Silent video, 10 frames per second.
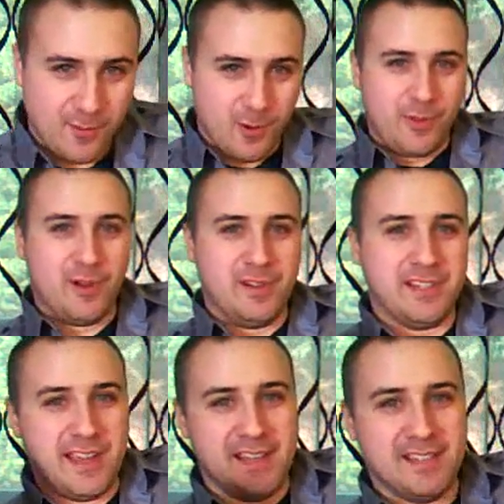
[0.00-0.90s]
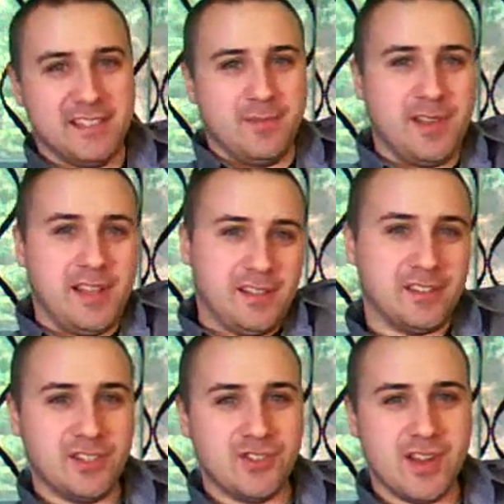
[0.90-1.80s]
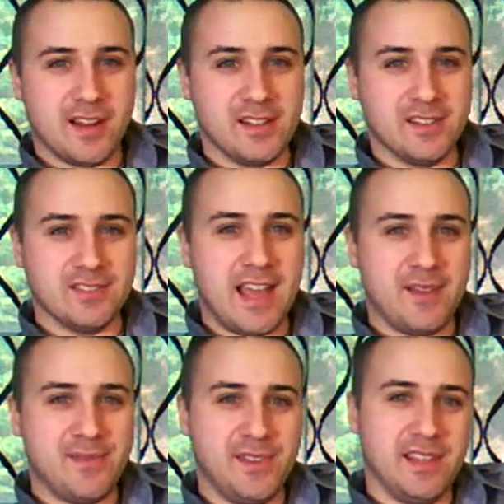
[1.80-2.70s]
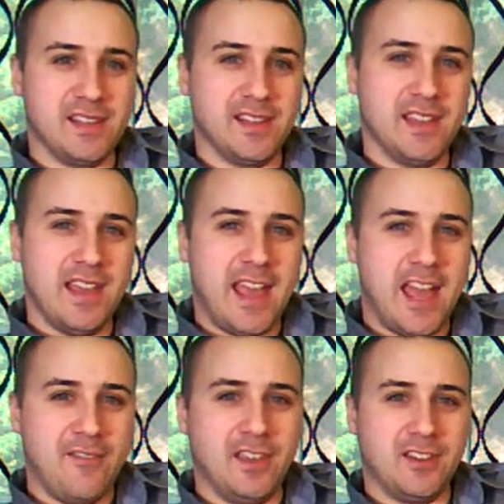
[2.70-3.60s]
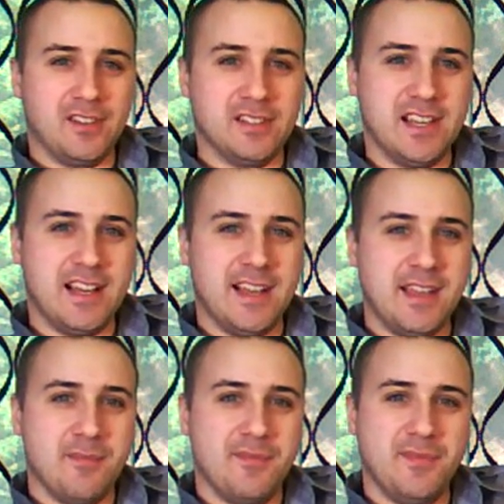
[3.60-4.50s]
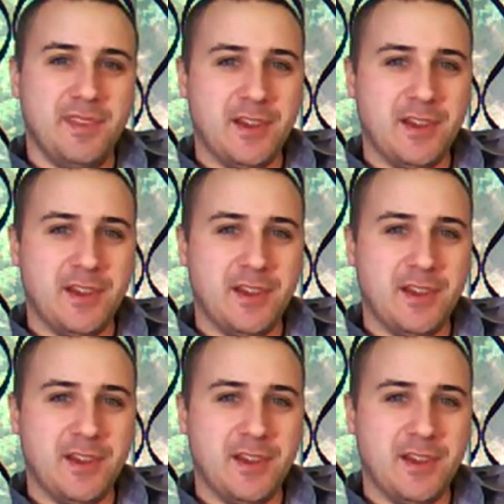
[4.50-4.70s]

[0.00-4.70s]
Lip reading: rolling their dice and playing Dungeons and Dragons, laughing, having a good time,